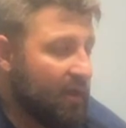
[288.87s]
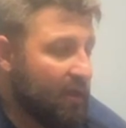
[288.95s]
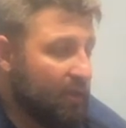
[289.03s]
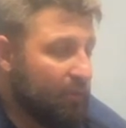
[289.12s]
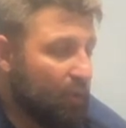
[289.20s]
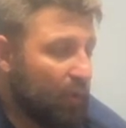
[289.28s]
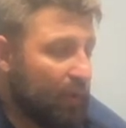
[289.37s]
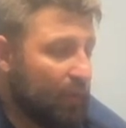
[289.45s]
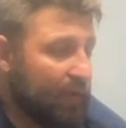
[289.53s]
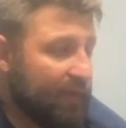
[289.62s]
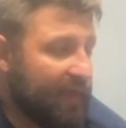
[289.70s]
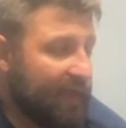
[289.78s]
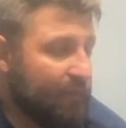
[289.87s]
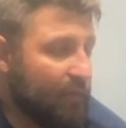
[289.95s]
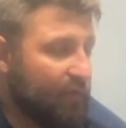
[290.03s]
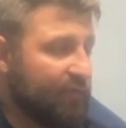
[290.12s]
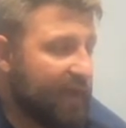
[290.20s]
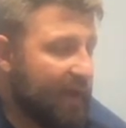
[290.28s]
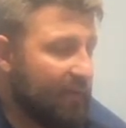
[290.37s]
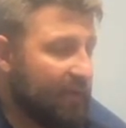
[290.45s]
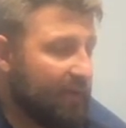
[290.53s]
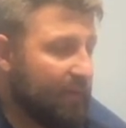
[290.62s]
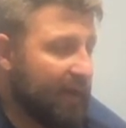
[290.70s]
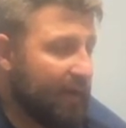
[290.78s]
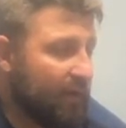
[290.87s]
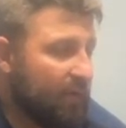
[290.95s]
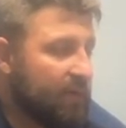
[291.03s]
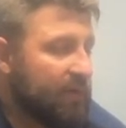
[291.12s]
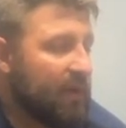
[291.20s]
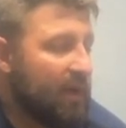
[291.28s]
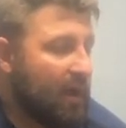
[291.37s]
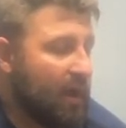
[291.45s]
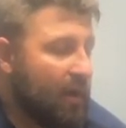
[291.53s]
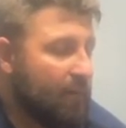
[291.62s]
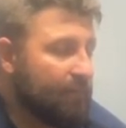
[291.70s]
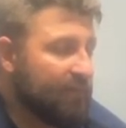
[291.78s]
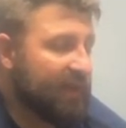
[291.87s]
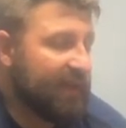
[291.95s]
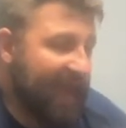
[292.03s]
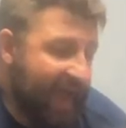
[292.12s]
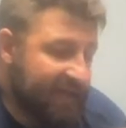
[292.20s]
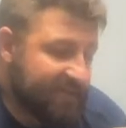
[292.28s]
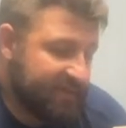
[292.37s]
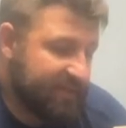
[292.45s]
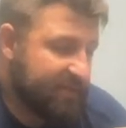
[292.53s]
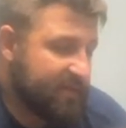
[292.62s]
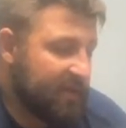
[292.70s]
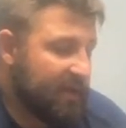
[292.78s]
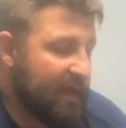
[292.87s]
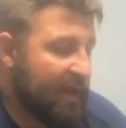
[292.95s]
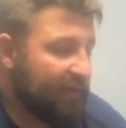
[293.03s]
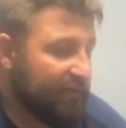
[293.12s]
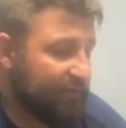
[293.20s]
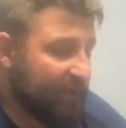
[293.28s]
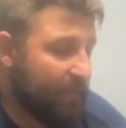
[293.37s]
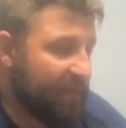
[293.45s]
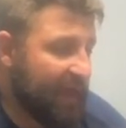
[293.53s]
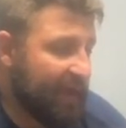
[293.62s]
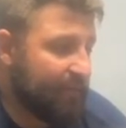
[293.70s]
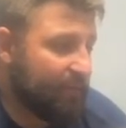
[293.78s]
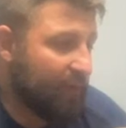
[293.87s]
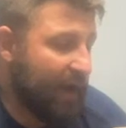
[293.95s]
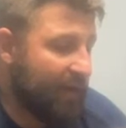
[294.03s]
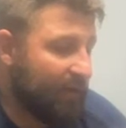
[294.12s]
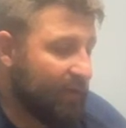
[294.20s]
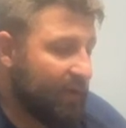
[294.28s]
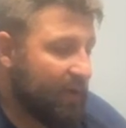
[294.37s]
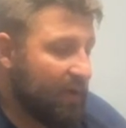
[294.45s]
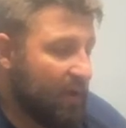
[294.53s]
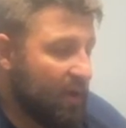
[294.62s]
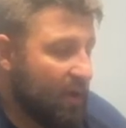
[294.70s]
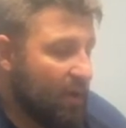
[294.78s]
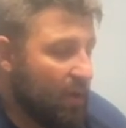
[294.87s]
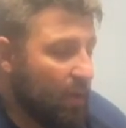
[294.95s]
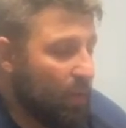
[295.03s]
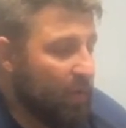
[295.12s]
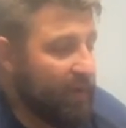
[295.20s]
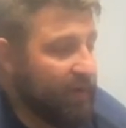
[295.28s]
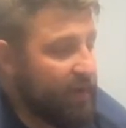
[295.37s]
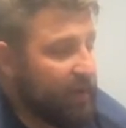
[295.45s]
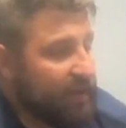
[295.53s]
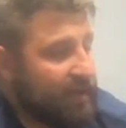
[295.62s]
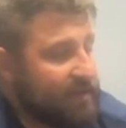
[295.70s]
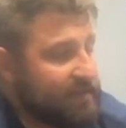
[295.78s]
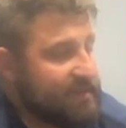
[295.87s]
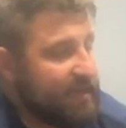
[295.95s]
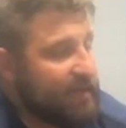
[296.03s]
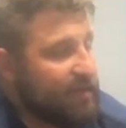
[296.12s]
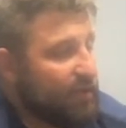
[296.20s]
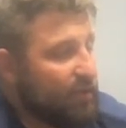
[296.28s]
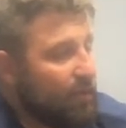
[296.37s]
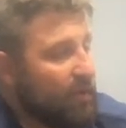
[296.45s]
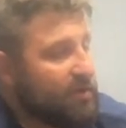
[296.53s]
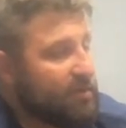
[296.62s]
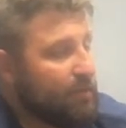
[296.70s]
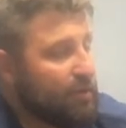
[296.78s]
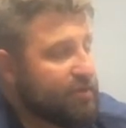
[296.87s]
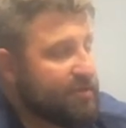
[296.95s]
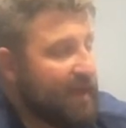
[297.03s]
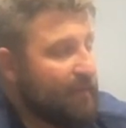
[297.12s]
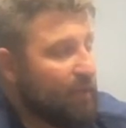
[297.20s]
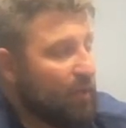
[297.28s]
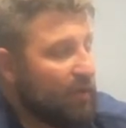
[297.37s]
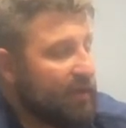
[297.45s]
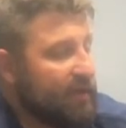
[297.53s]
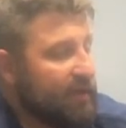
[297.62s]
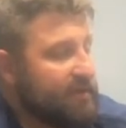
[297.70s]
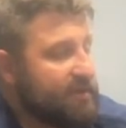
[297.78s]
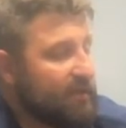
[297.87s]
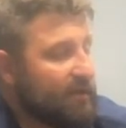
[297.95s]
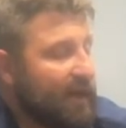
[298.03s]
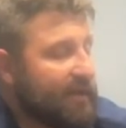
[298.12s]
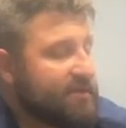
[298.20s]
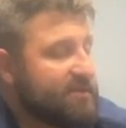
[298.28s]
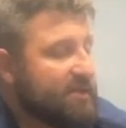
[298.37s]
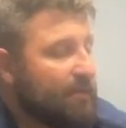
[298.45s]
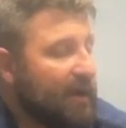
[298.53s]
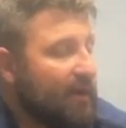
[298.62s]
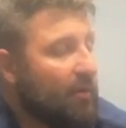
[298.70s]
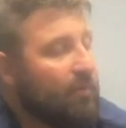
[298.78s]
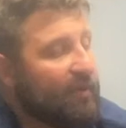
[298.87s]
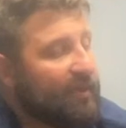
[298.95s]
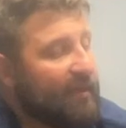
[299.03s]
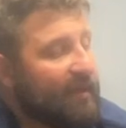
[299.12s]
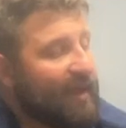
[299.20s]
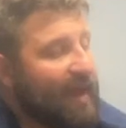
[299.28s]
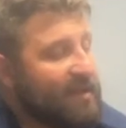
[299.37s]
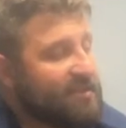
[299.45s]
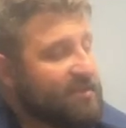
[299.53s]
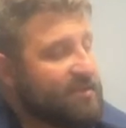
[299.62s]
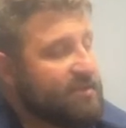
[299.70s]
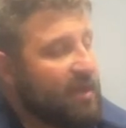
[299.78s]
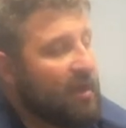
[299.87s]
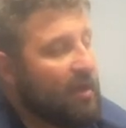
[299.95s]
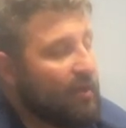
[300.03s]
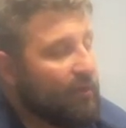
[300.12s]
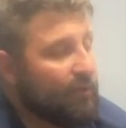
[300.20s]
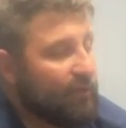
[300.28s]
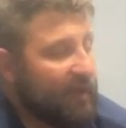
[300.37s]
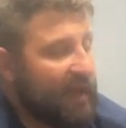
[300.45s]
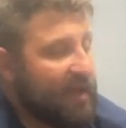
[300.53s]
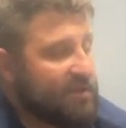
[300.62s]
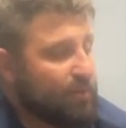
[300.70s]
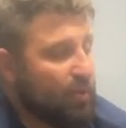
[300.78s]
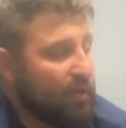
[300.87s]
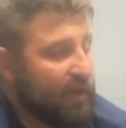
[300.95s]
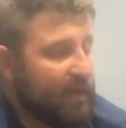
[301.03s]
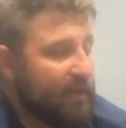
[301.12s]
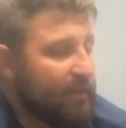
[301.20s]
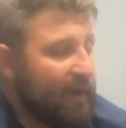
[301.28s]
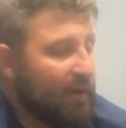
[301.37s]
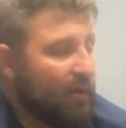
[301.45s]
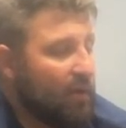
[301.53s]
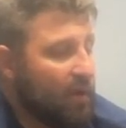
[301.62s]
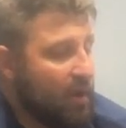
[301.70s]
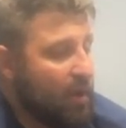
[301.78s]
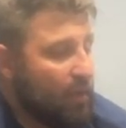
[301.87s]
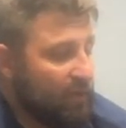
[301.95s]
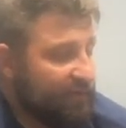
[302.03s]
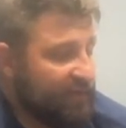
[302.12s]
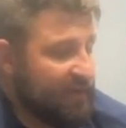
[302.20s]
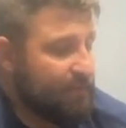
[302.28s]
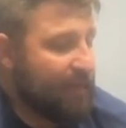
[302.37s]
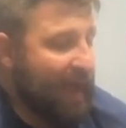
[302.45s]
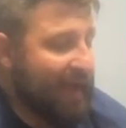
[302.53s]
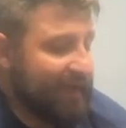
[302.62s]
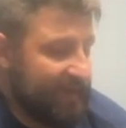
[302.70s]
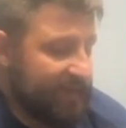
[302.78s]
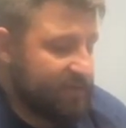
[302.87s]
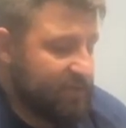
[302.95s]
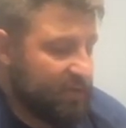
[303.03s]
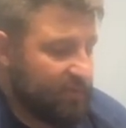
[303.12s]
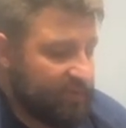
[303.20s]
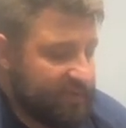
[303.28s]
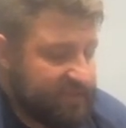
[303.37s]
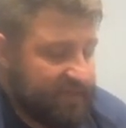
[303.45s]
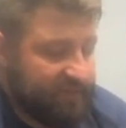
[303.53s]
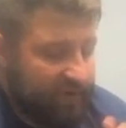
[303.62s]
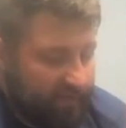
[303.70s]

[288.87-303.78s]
The bullet would then move down the barrel. The gases from that round would continue to push that bullet until it exits the barrel, but then the gases through the gas port in the barrel would feed back into the receiver,